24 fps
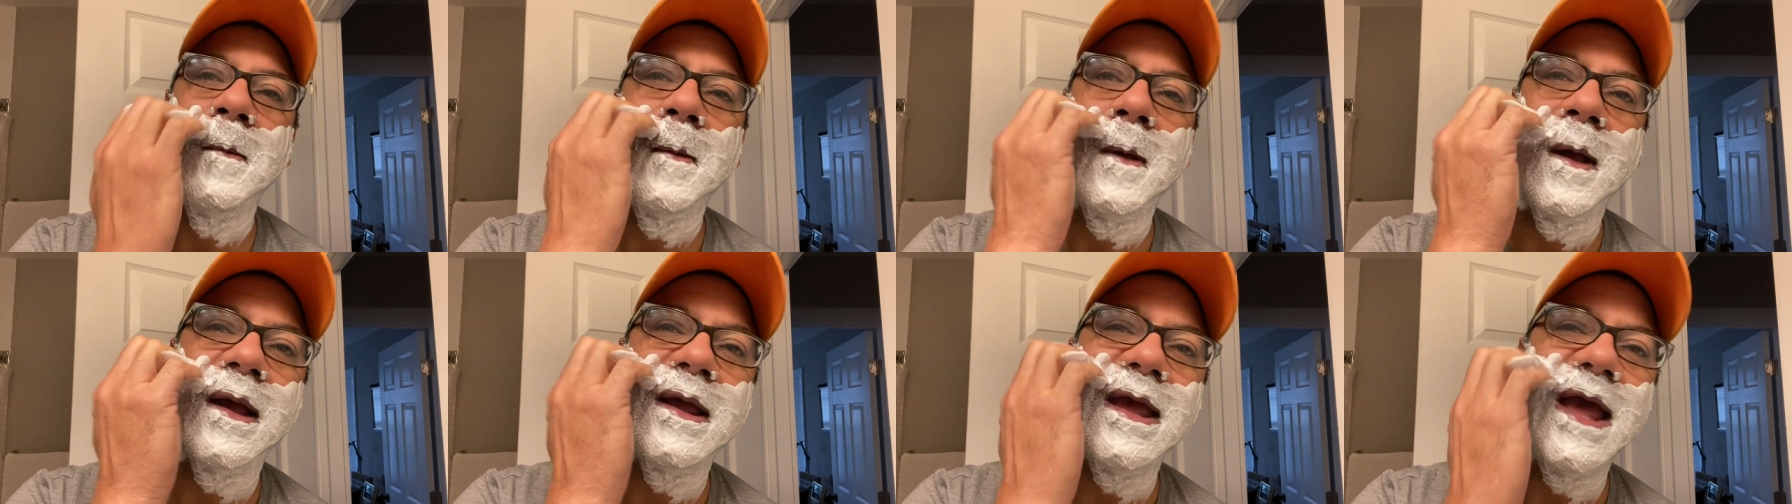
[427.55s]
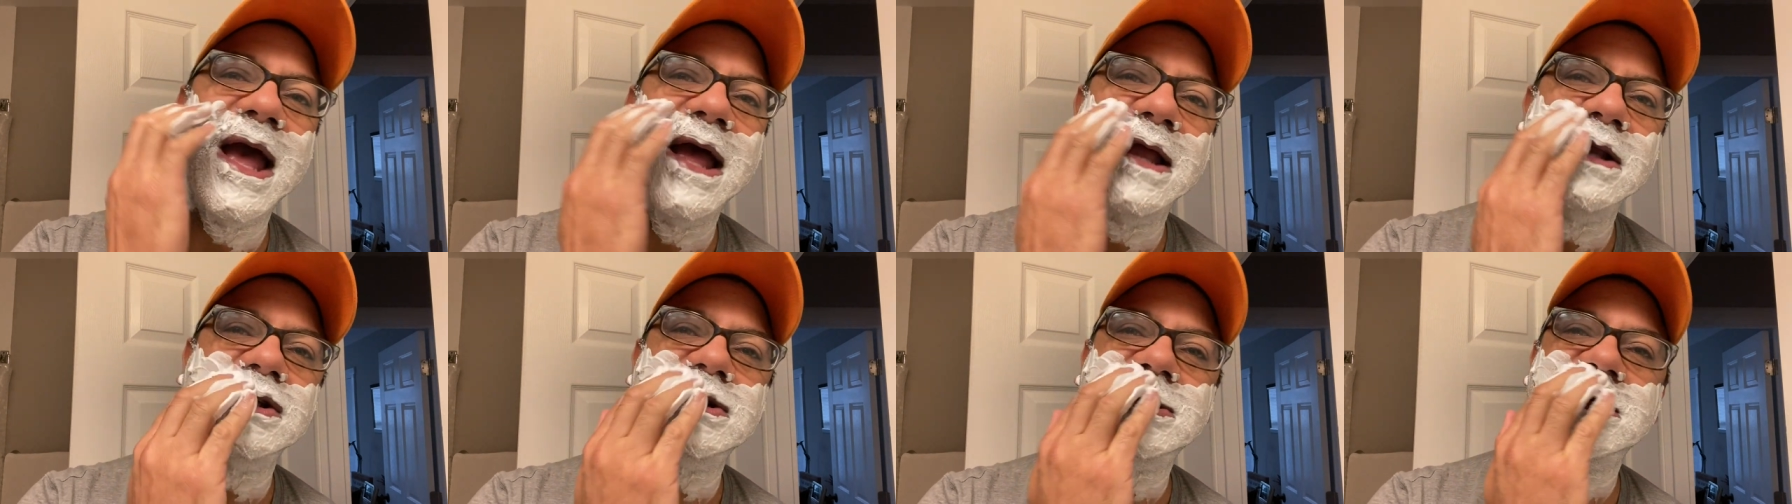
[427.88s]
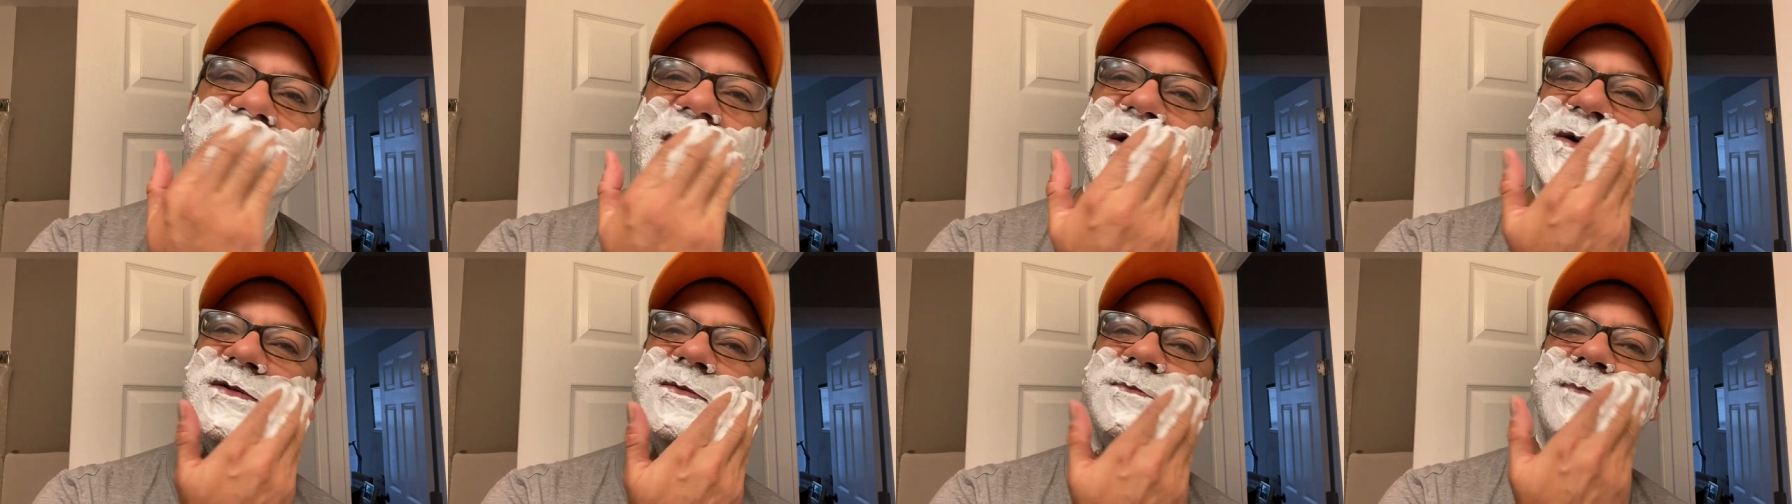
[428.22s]
Again,
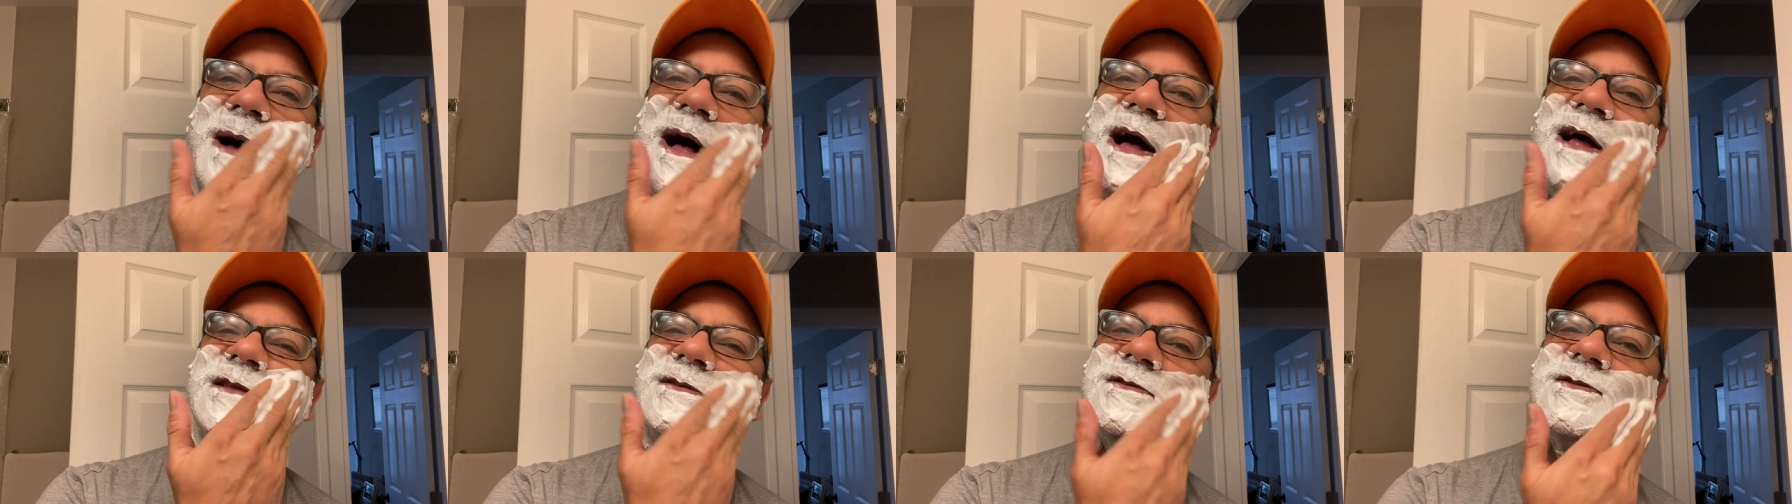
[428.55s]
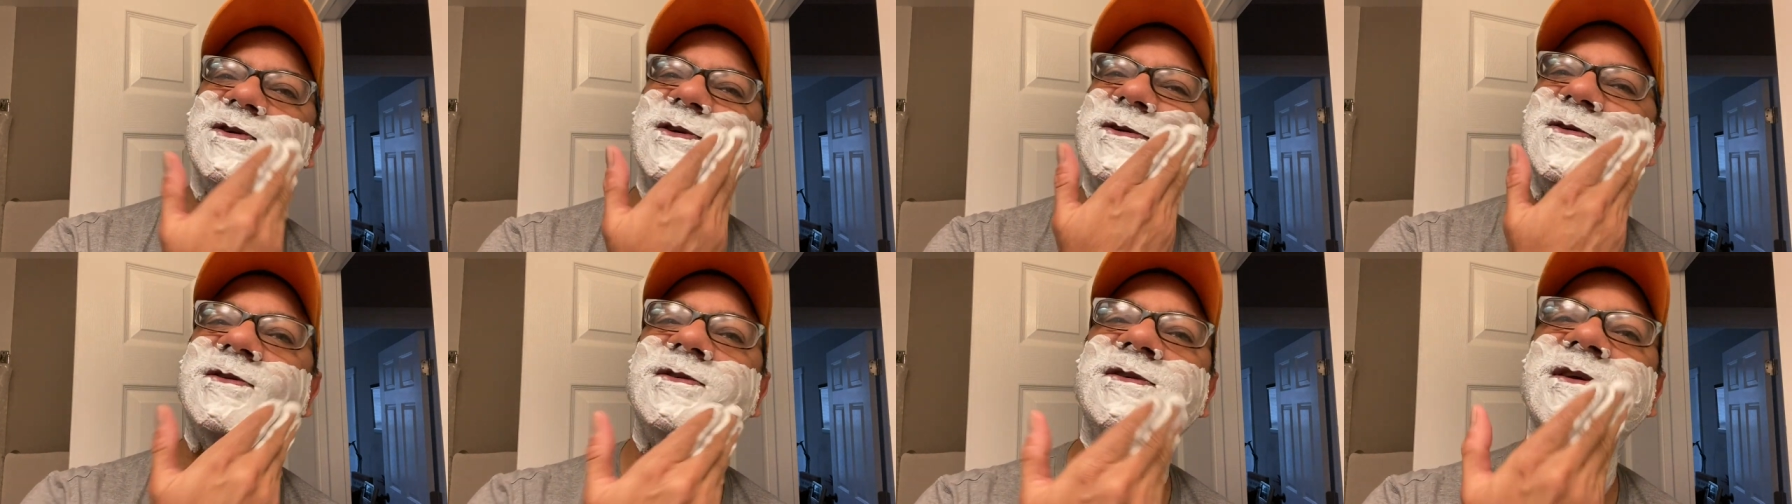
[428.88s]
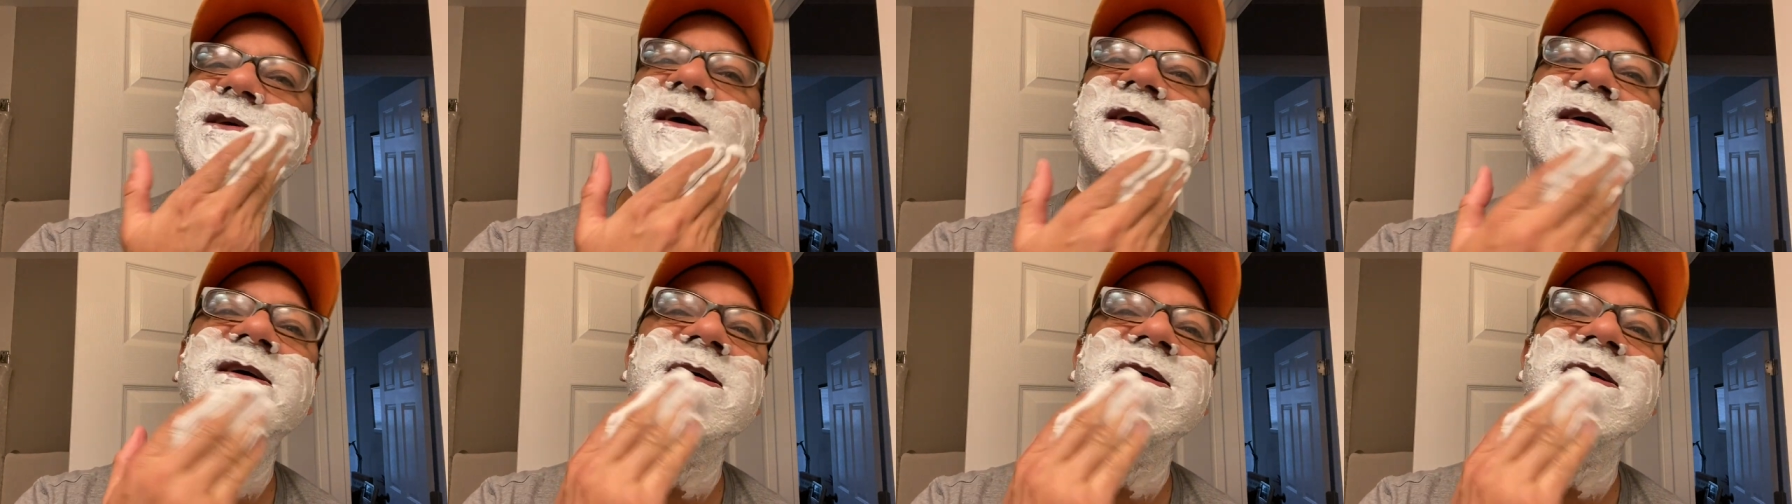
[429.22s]
show sponsors